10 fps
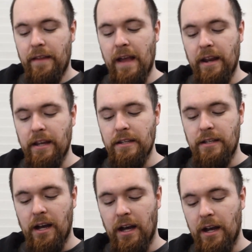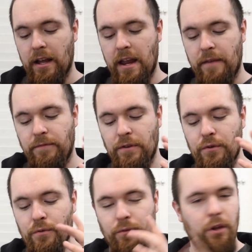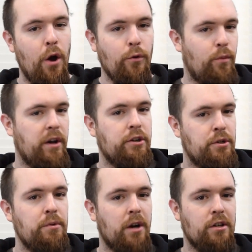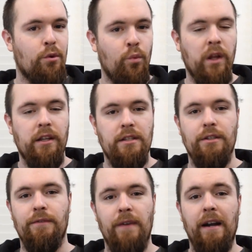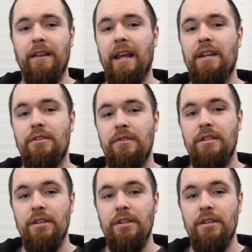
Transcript: and that is, uh, if you load one or two darts, will it still fire? And the answer is